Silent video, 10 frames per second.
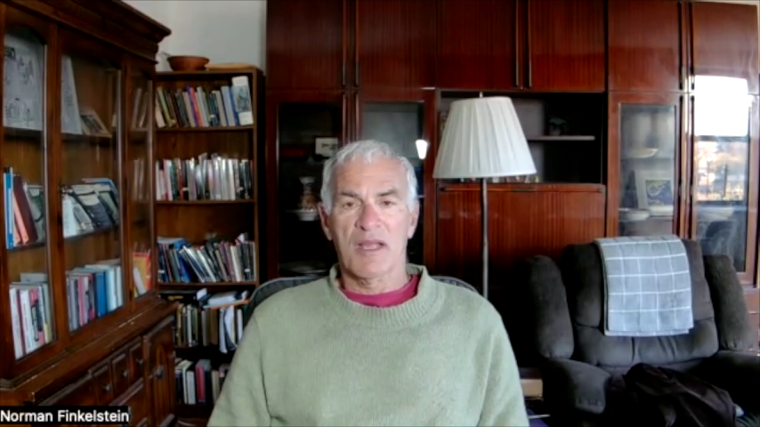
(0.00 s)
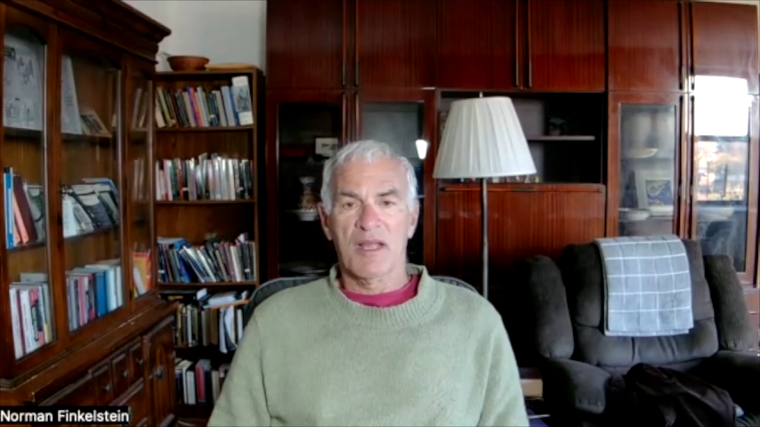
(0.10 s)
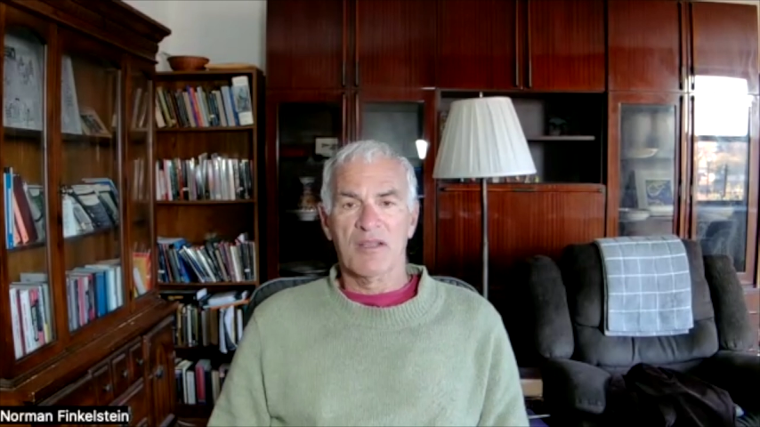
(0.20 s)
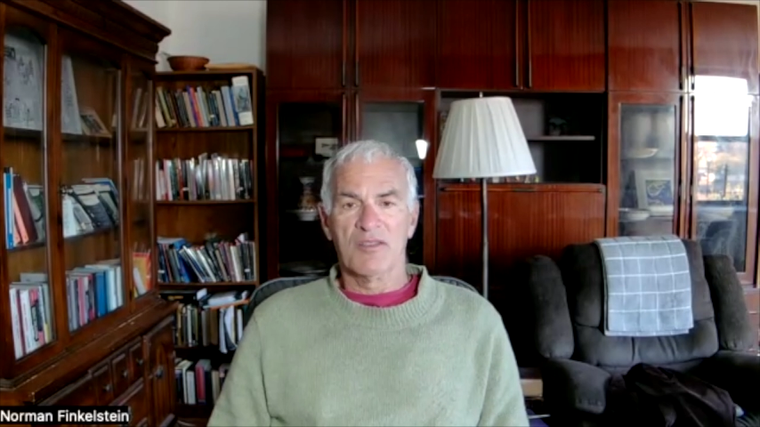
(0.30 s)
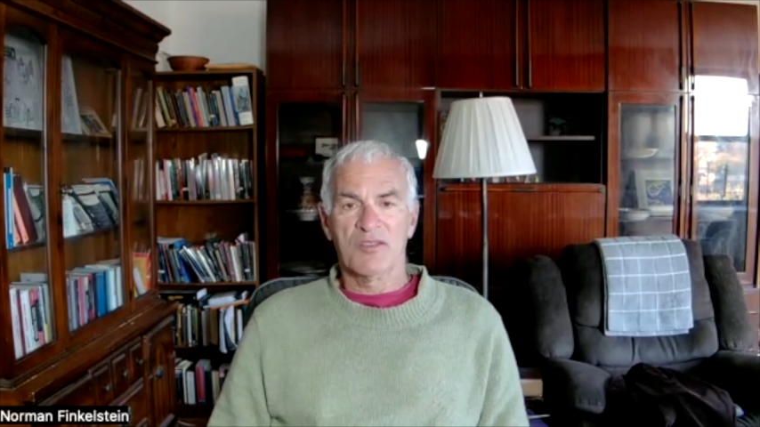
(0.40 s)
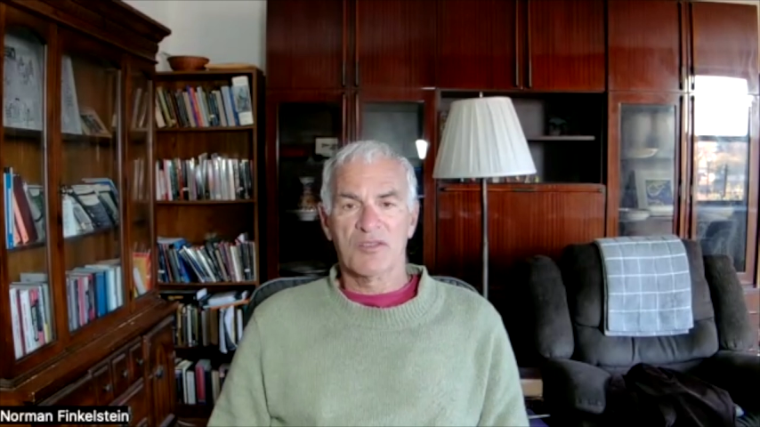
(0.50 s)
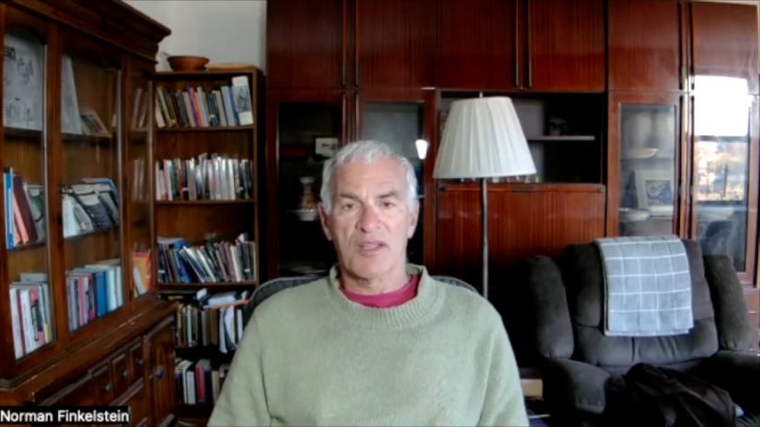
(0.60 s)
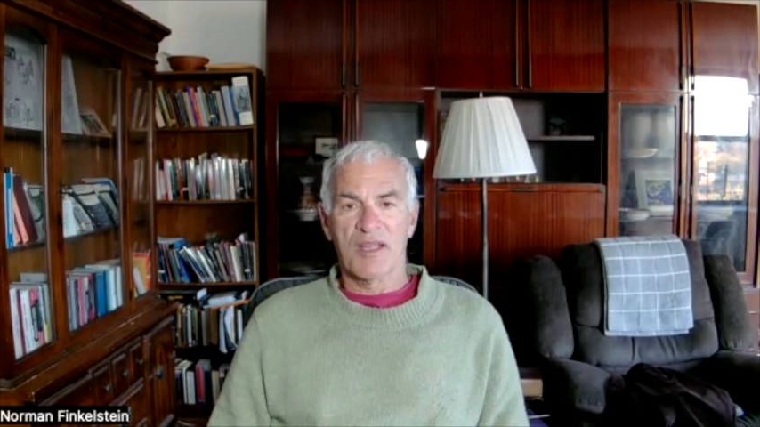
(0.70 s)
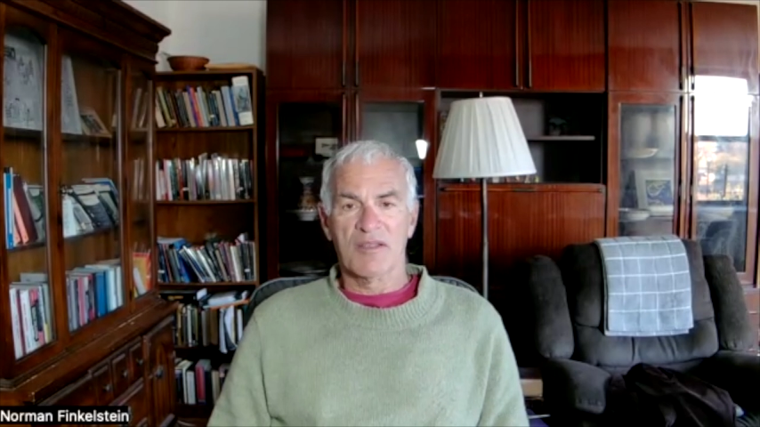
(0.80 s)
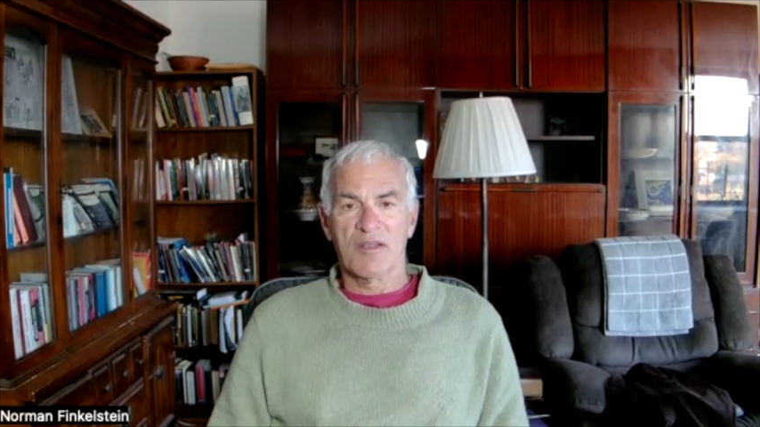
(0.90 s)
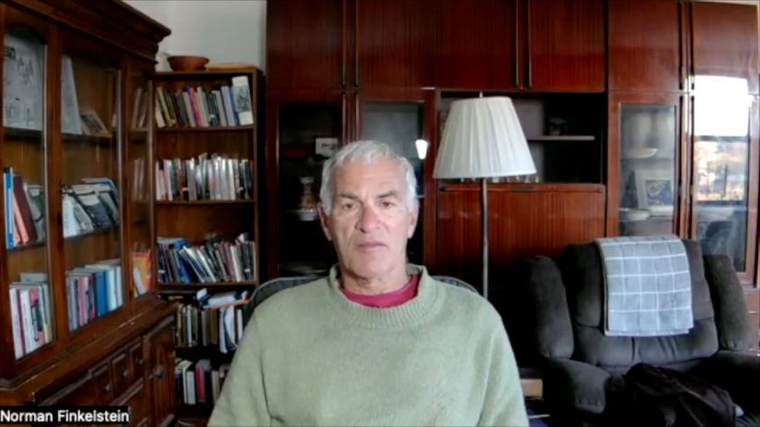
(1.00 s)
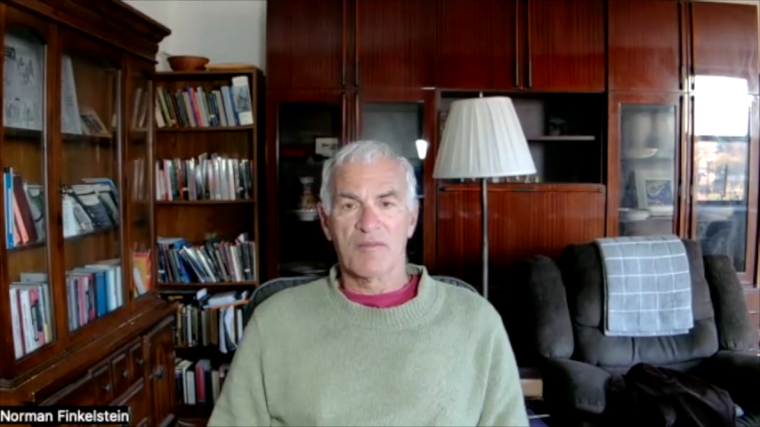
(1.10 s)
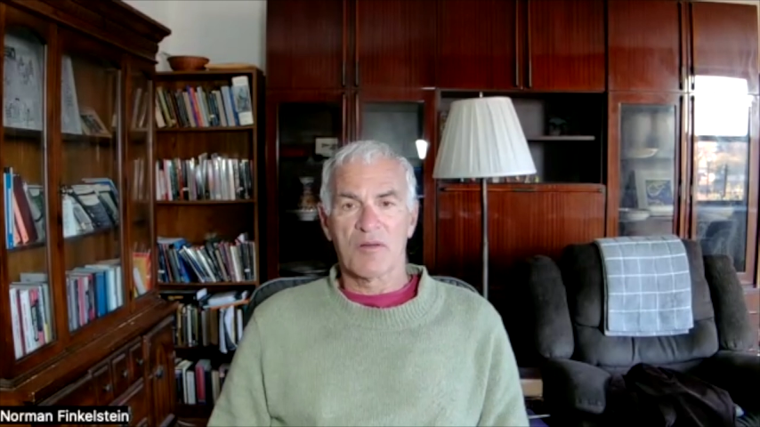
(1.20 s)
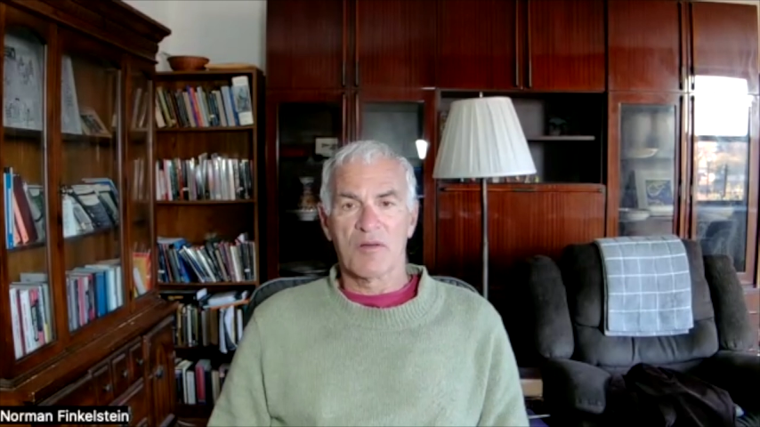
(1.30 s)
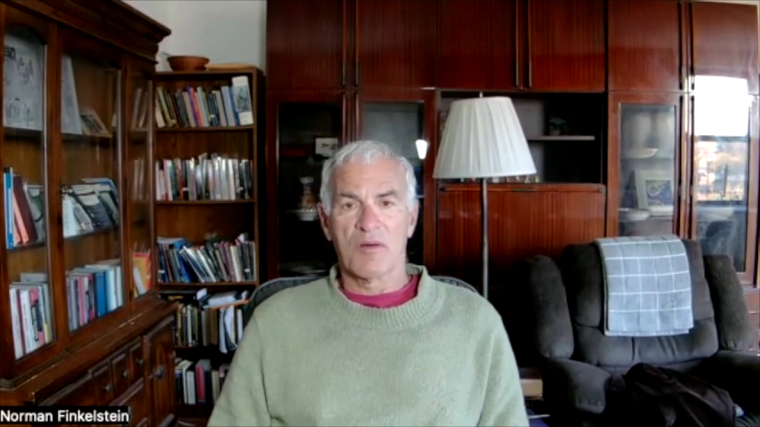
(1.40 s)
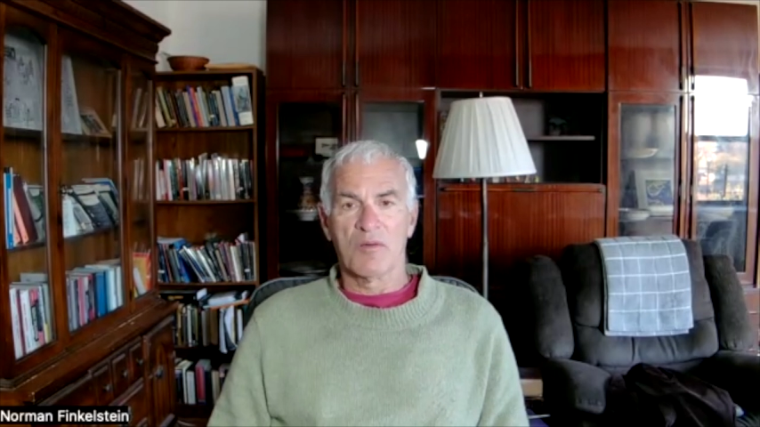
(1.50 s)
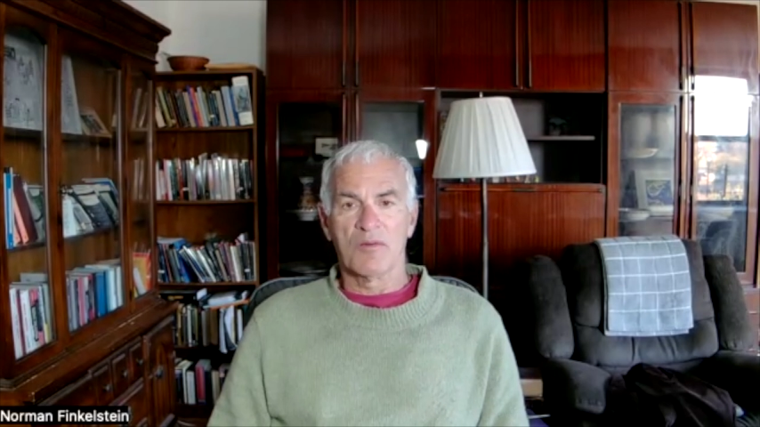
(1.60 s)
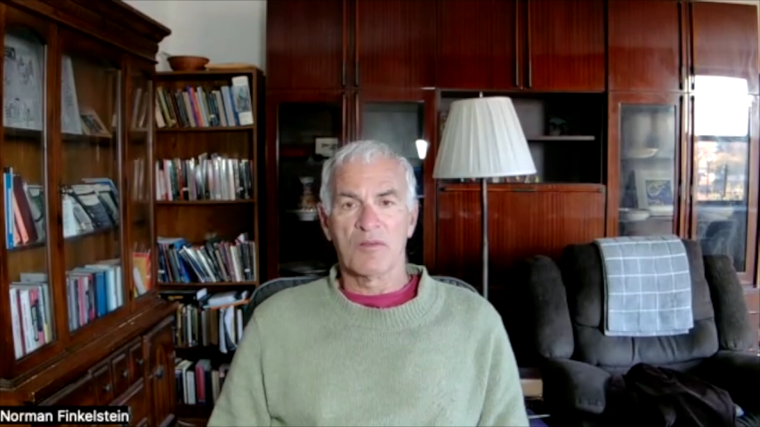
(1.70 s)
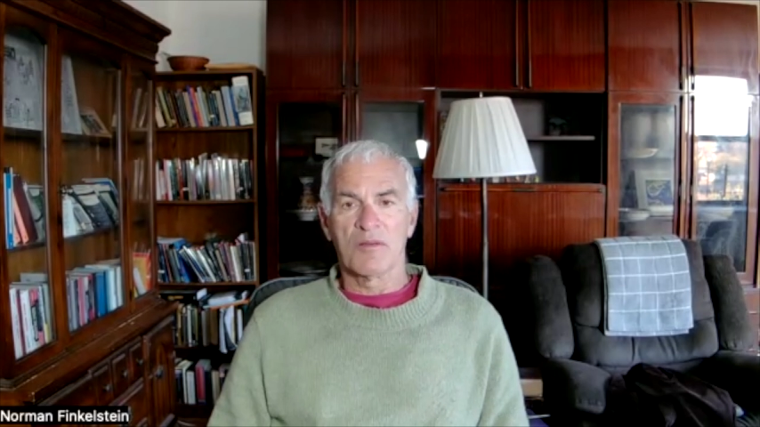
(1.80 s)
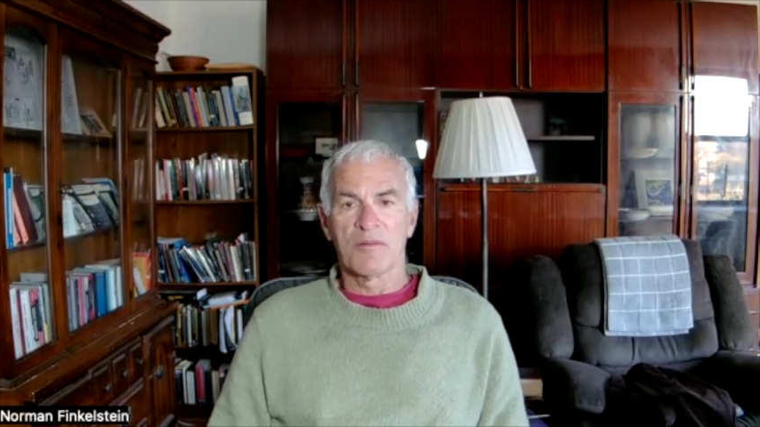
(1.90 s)
a state of their
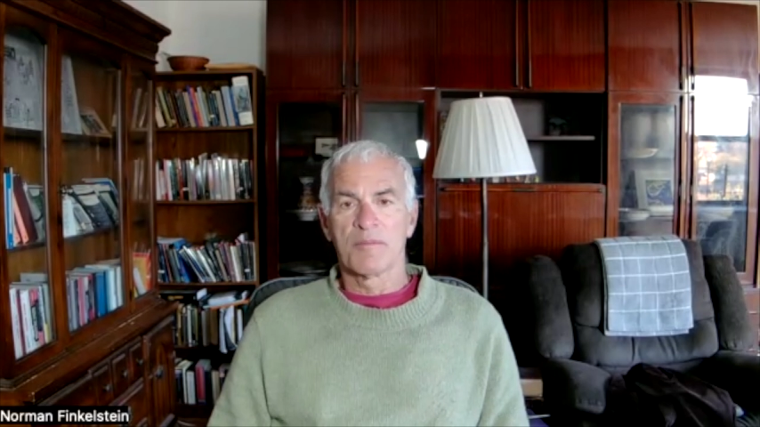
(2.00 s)
own